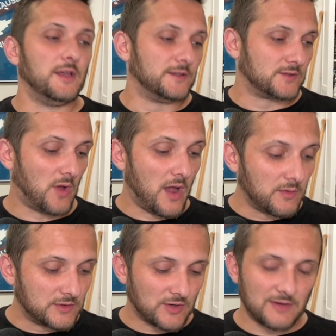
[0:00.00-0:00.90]
So I
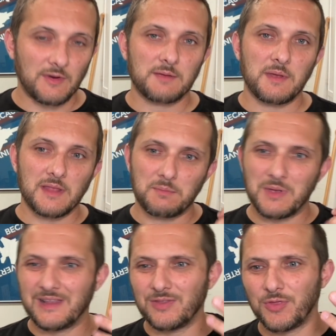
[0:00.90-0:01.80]
always try to recommend like
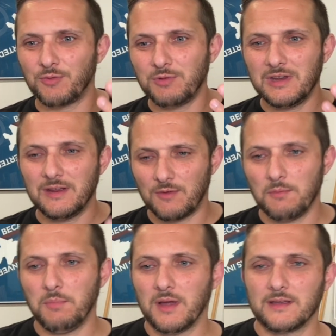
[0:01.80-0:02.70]
picking 3
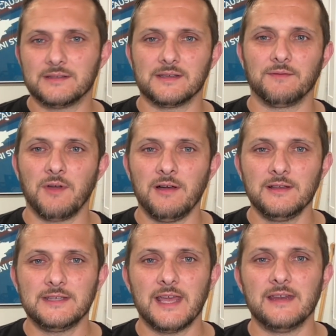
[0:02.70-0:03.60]
different buckets of
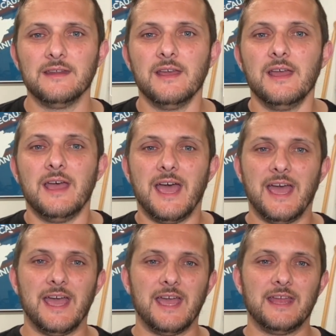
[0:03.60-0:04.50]
content,
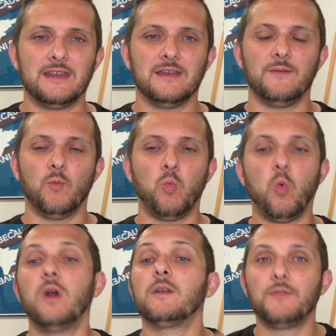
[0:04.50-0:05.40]
and
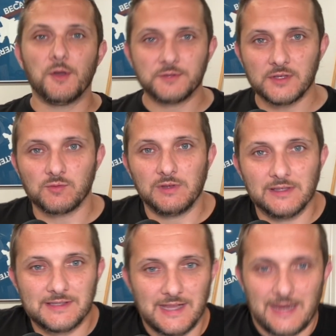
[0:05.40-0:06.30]
one of those is real
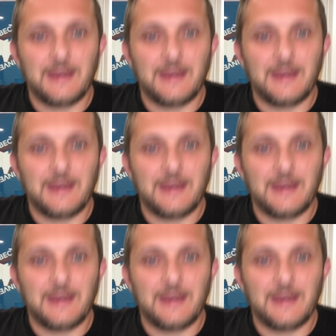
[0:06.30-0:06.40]
estate.